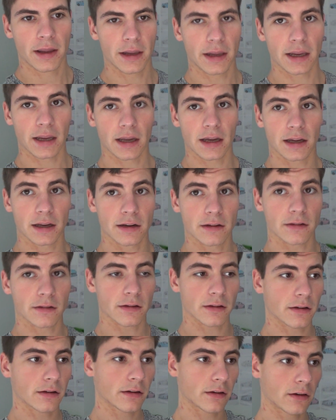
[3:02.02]
and
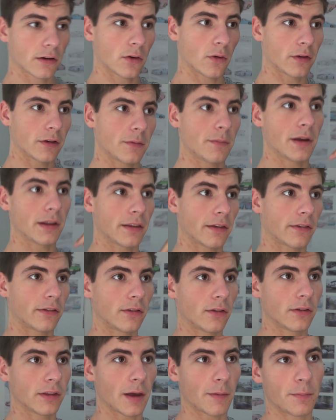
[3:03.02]
going to make the
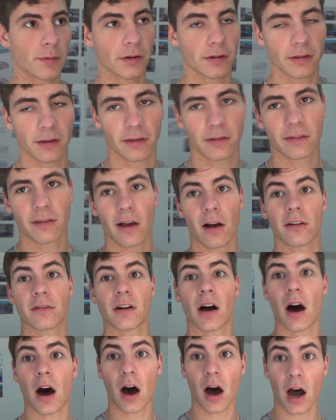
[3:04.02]
suit that puts
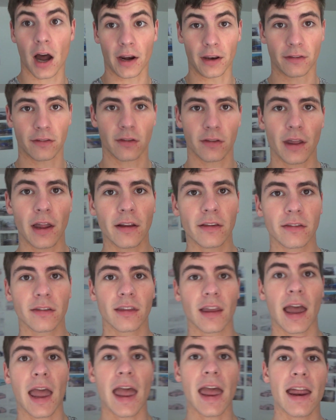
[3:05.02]
itself on. So that's
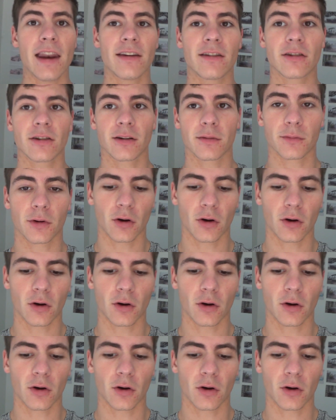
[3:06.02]
the end term